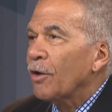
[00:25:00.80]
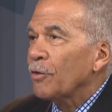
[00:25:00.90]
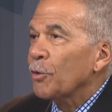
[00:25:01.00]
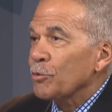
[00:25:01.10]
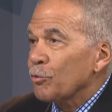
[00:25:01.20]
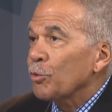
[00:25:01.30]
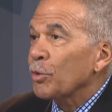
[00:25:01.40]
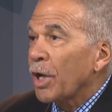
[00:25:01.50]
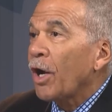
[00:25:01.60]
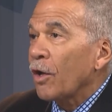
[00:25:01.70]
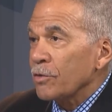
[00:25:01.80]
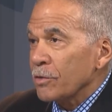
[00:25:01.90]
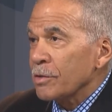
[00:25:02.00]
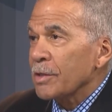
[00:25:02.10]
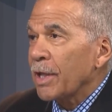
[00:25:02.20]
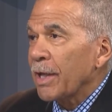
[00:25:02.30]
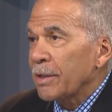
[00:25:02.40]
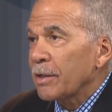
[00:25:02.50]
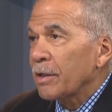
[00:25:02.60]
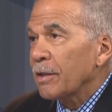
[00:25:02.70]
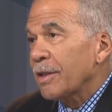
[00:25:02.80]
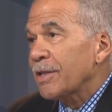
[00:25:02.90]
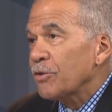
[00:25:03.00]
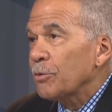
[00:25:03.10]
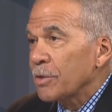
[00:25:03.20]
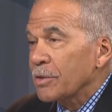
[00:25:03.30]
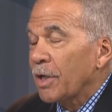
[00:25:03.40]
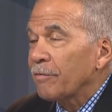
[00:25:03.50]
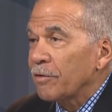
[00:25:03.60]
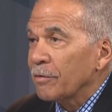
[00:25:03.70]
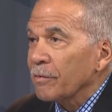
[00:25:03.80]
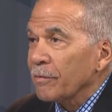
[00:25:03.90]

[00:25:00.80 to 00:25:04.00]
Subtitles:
on those root causes that you discovered.